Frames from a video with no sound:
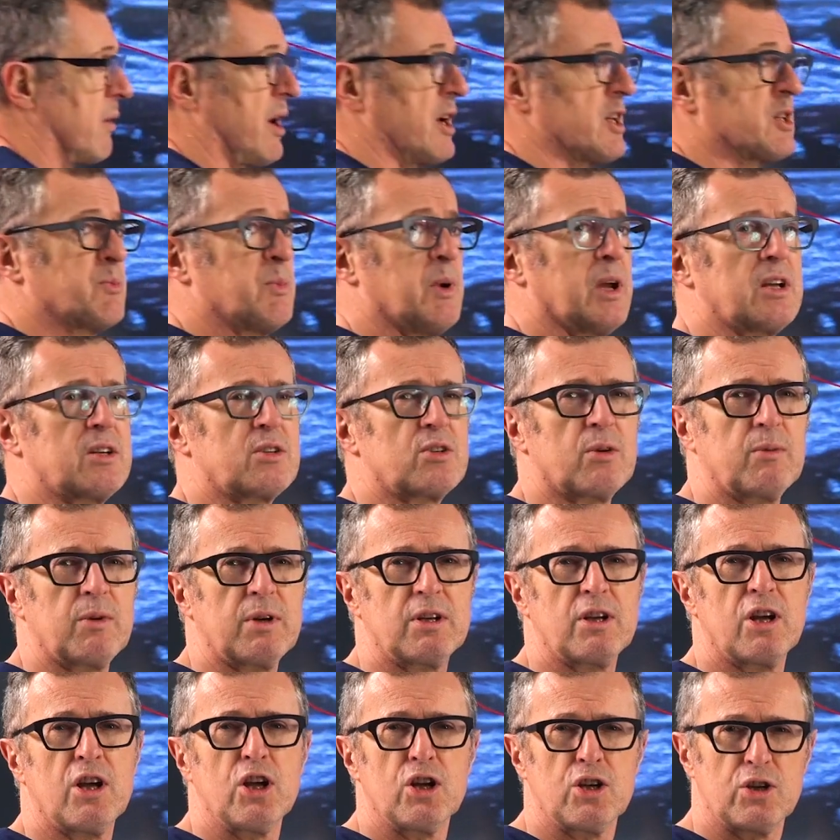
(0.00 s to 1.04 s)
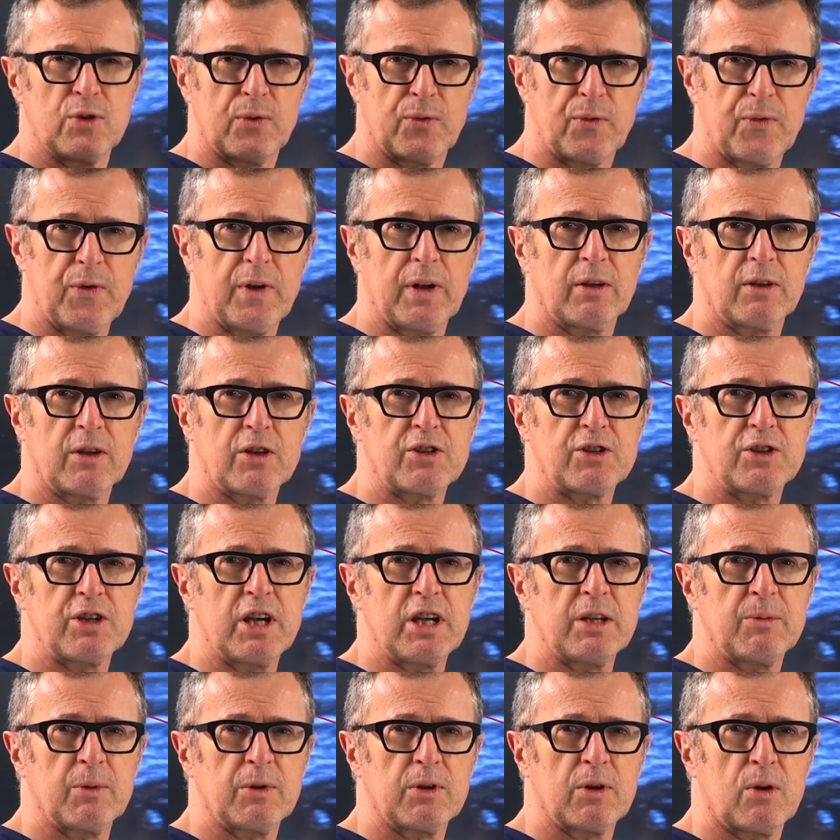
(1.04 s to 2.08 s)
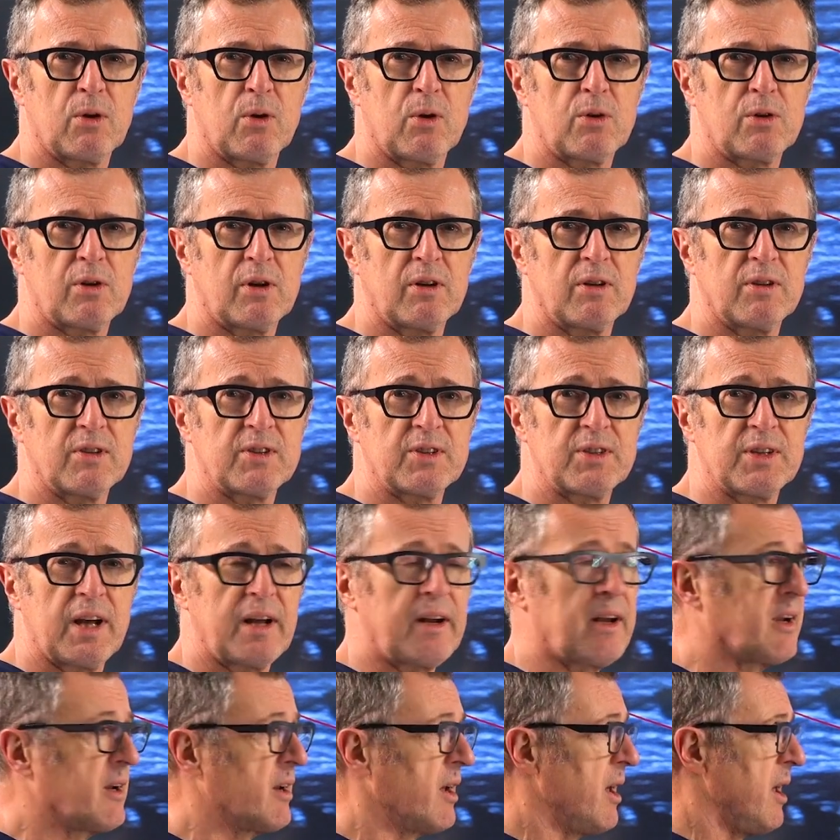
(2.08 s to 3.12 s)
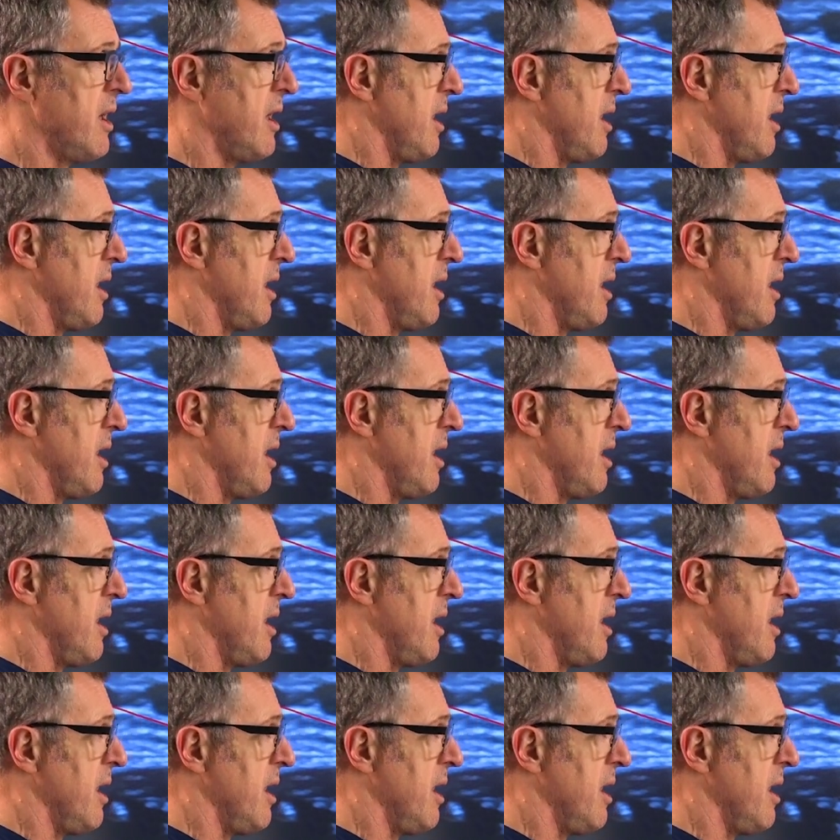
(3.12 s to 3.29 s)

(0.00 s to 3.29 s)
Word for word: aspect of it to fill the sheet with a local anesthetic.